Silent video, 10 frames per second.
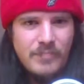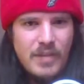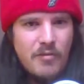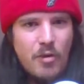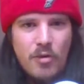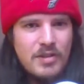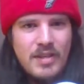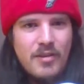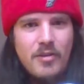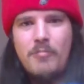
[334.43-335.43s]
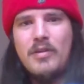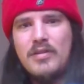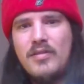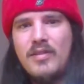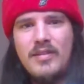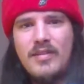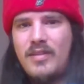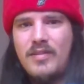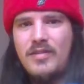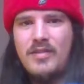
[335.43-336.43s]
You've got Austin Hooper.
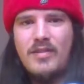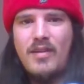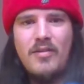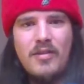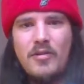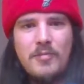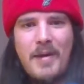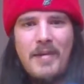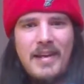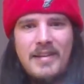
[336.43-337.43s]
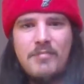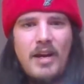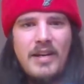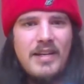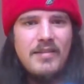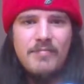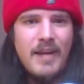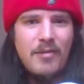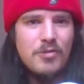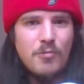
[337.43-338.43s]
Just go spend less money
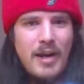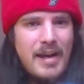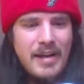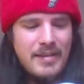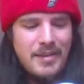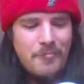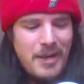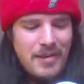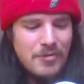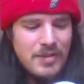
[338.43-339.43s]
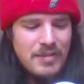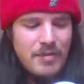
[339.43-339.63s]
elsewhere. Get someone else.